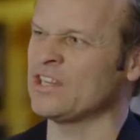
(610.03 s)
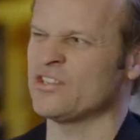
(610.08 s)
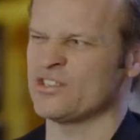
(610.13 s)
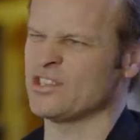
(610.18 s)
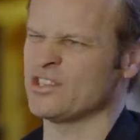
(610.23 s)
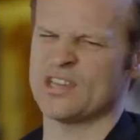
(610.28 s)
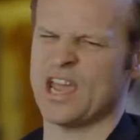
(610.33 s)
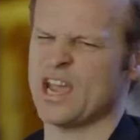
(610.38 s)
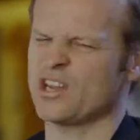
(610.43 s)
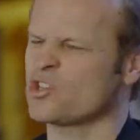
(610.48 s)
Is
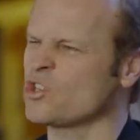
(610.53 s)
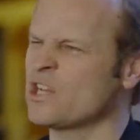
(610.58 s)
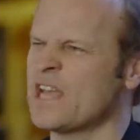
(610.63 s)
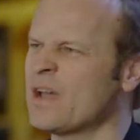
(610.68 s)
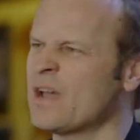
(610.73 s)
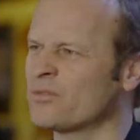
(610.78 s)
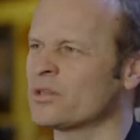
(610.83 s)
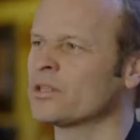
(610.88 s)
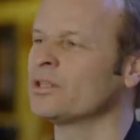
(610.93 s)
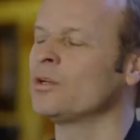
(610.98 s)
this
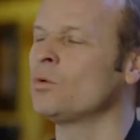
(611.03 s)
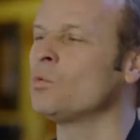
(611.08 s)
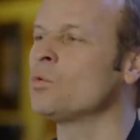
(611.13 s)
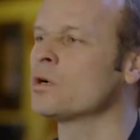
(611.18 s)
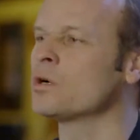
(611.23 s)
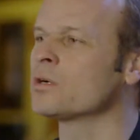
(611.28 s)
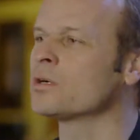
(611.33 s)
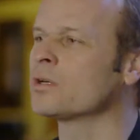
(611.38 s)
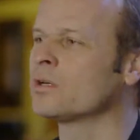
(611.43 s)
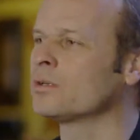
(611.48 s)
actually ever going to
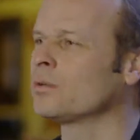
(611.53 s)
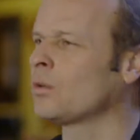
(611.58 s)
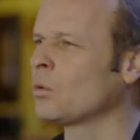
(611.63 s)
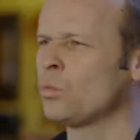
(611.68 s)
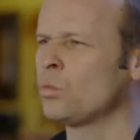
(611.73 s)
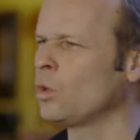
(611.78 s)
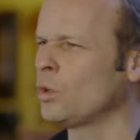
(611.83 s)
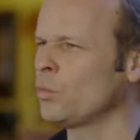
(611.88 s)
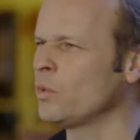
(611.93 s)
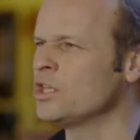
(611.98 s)
work?
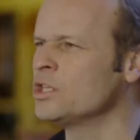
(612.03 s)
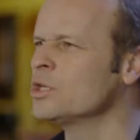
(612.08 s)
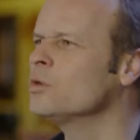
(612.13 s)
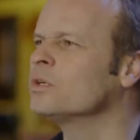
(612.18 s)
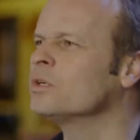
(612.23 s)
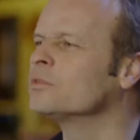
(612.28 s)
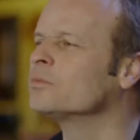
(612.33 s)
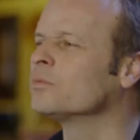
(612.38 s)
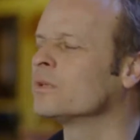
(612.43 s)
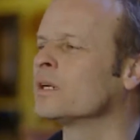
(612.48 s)
what are we
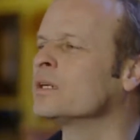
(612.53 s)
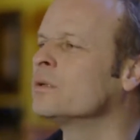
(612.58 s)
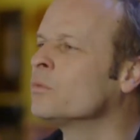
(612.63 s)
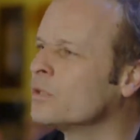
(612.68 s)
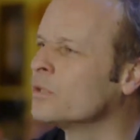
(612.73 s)
doing? Right?